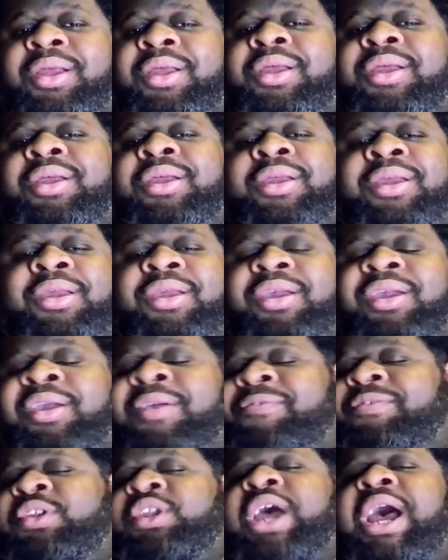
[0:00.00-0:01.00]
If
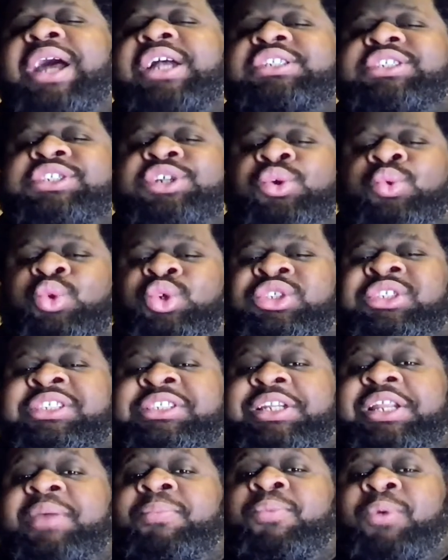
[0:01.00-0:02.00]
Tosca will sleep
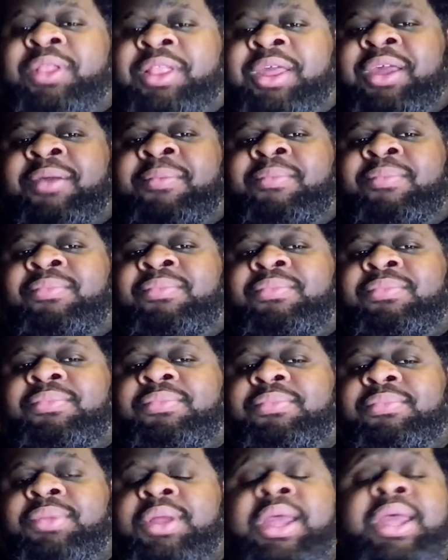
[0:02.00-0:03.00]
with him,
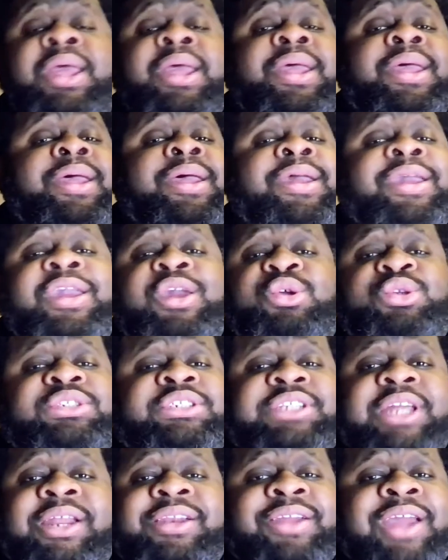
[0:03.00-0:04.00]
he'll set
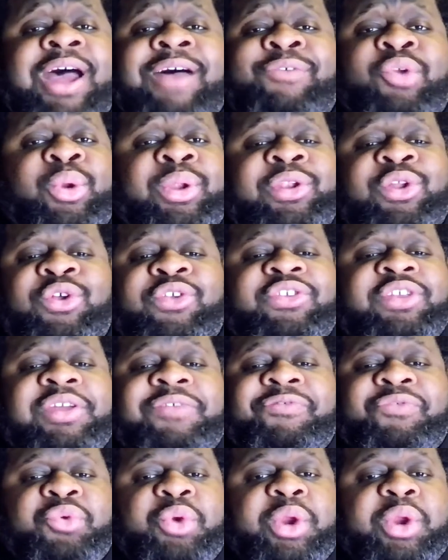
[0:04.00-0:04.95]
Cavaradossi free.